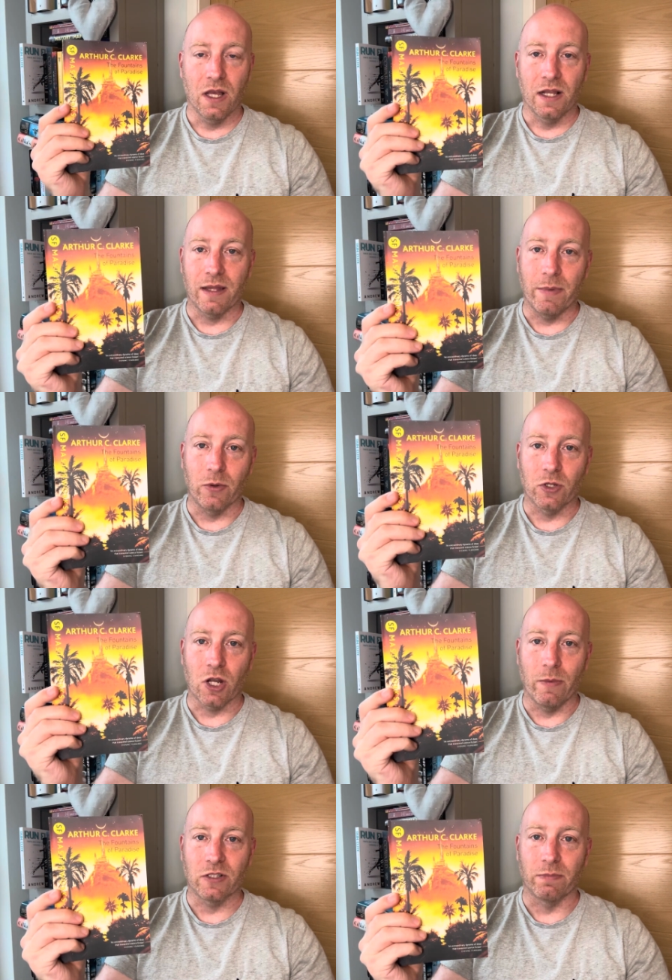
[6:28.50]
Let me know in the
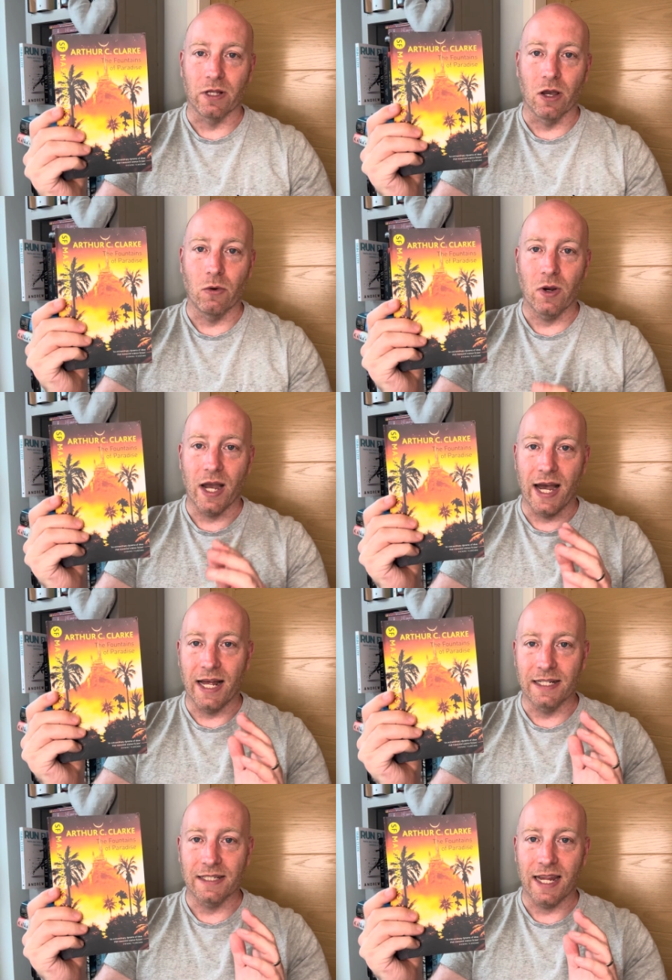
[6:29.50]
comments below,
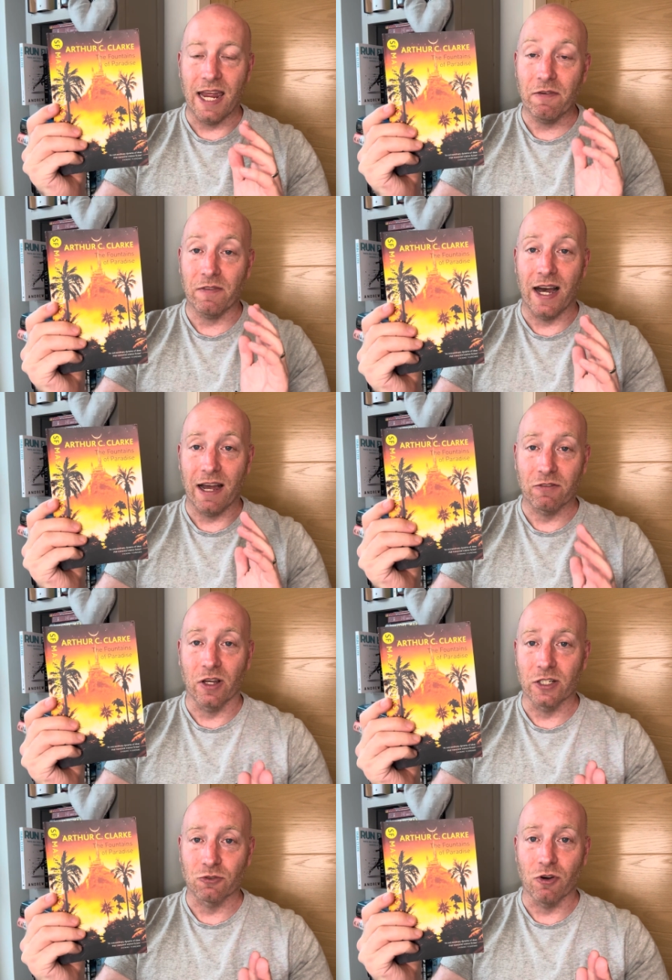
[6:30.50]
and if I've got
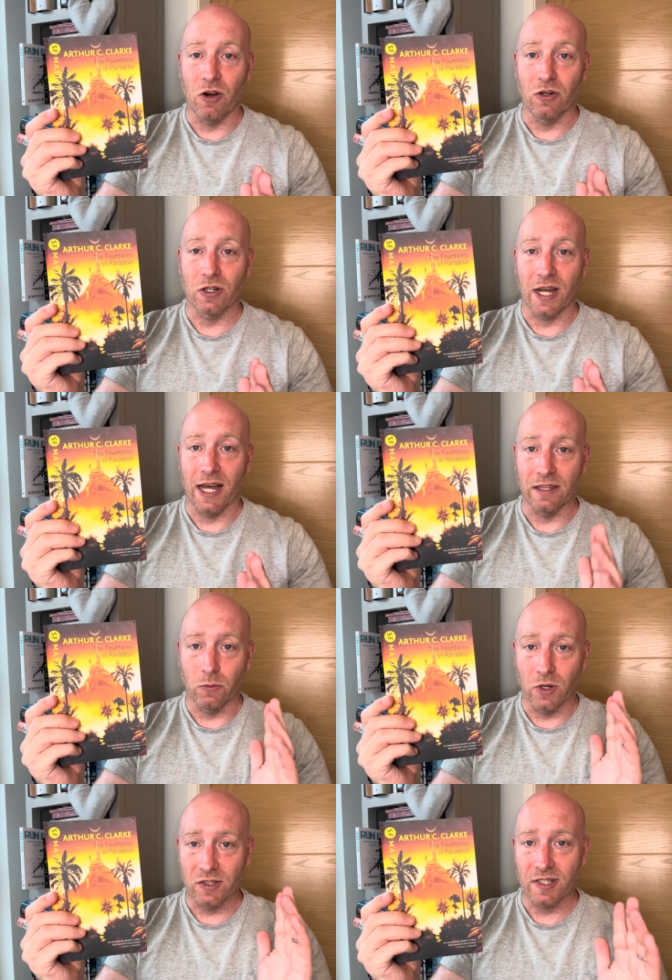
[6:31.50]
this wrong and the
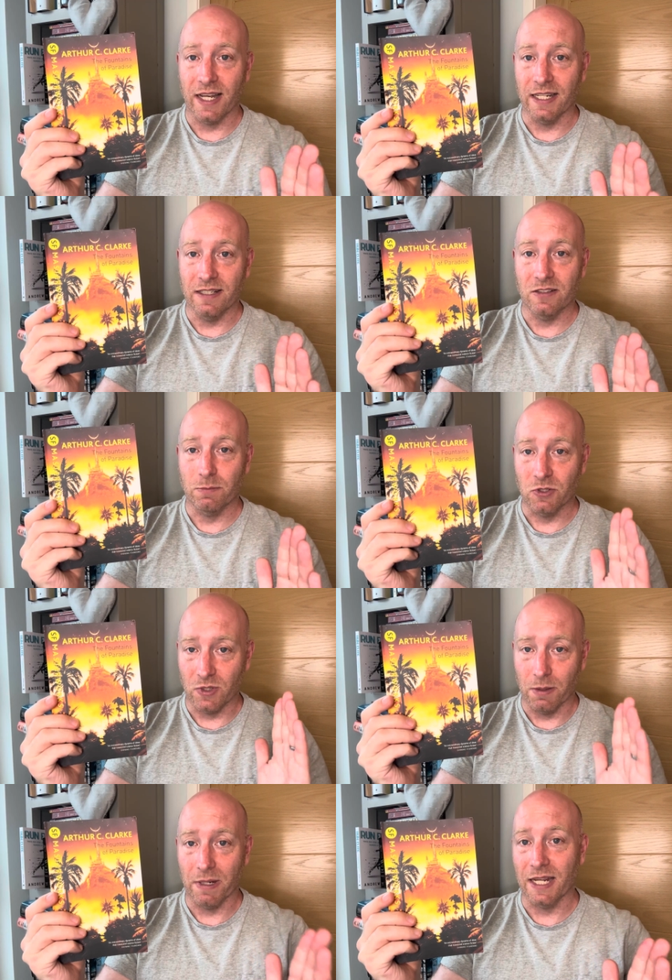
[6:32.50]
word tie-ins between
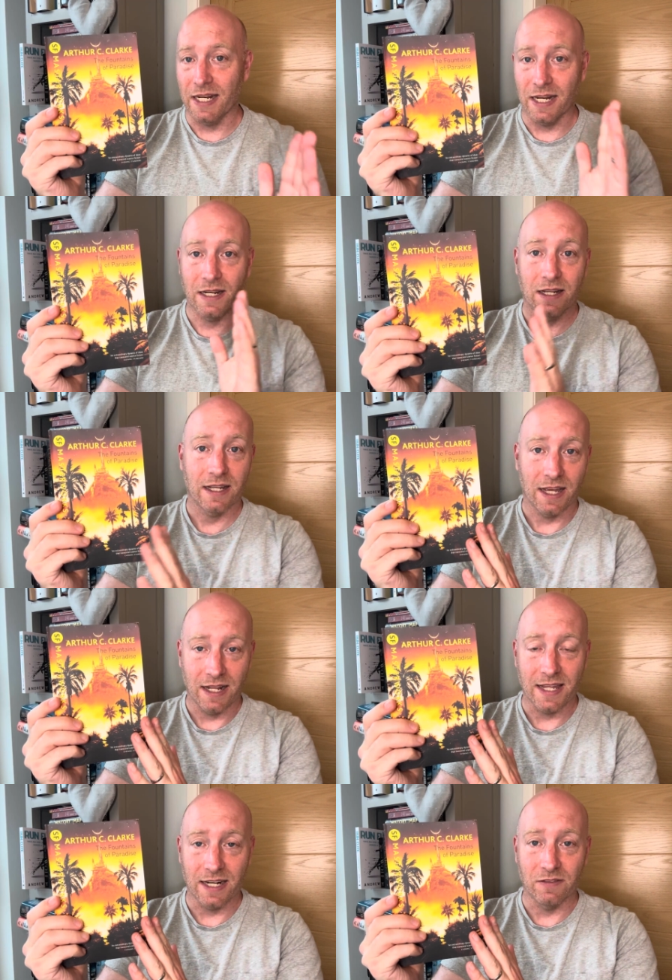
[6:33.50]
the beginning and
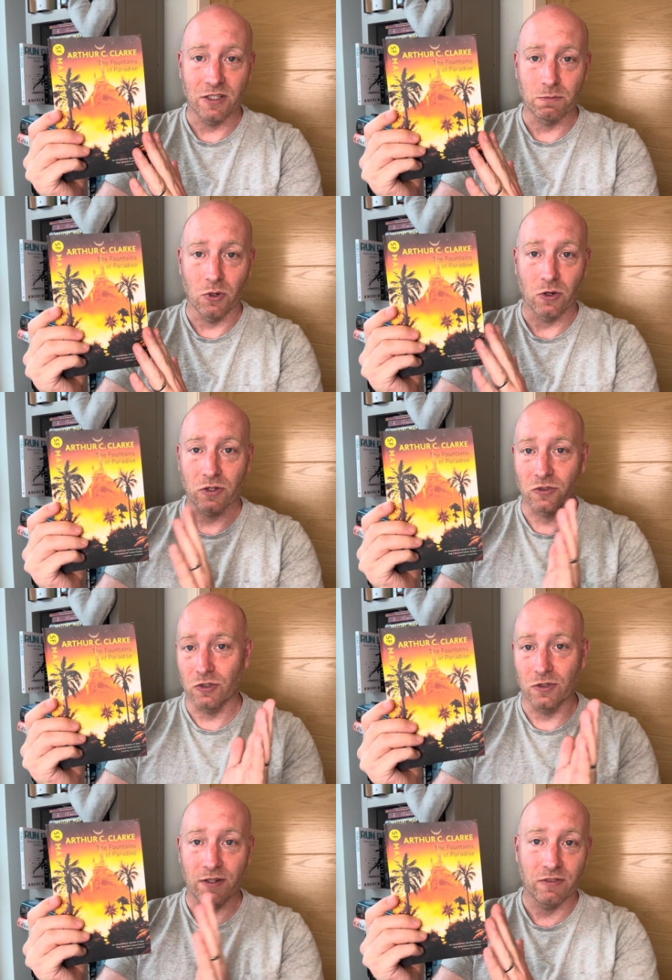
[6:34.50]
the end of this book, the
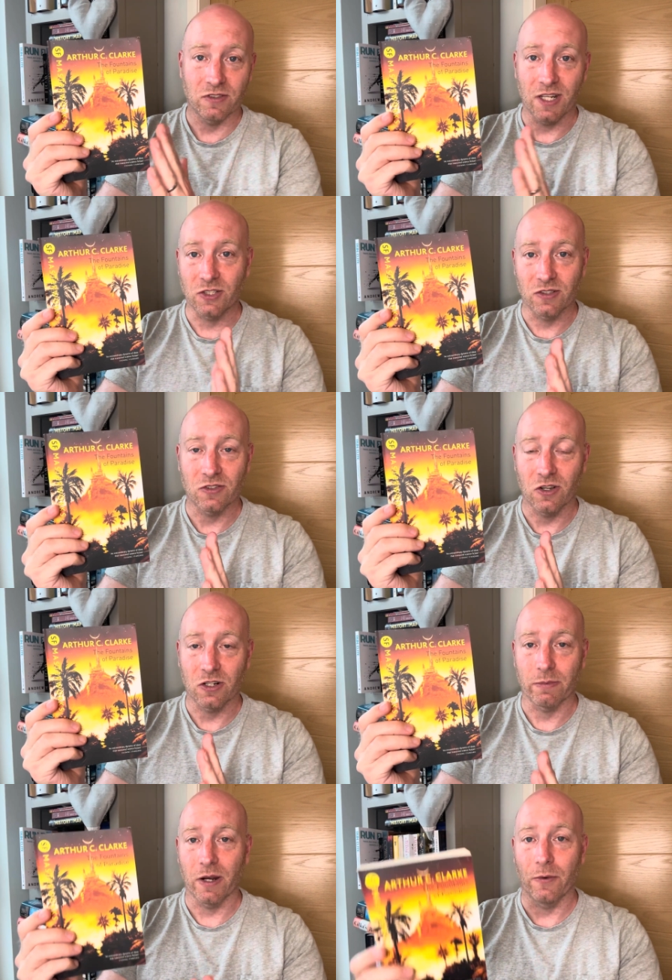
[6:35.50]
2 different sections I talk
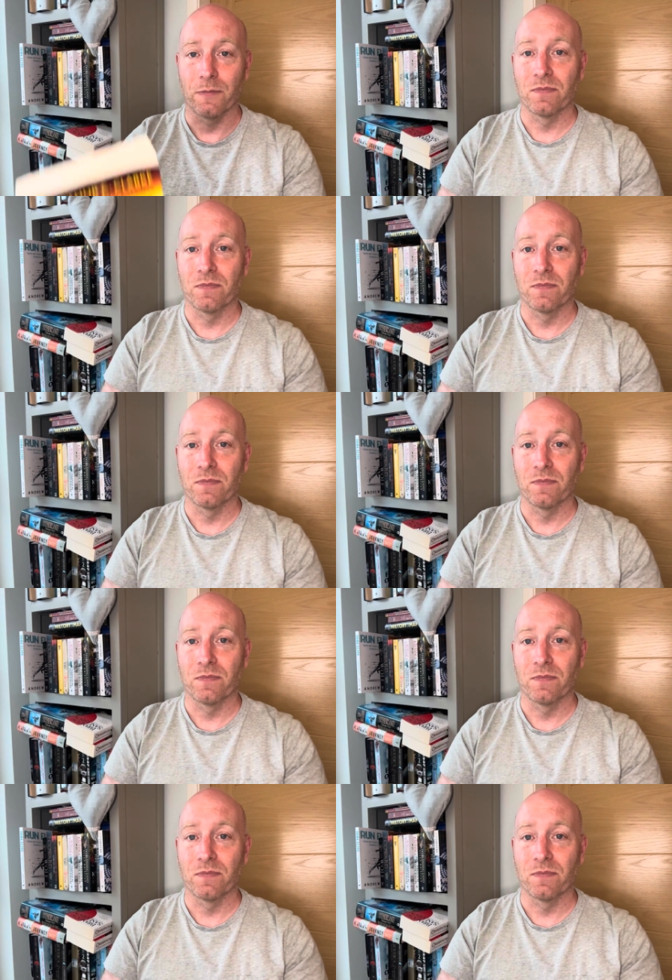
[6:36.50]
about,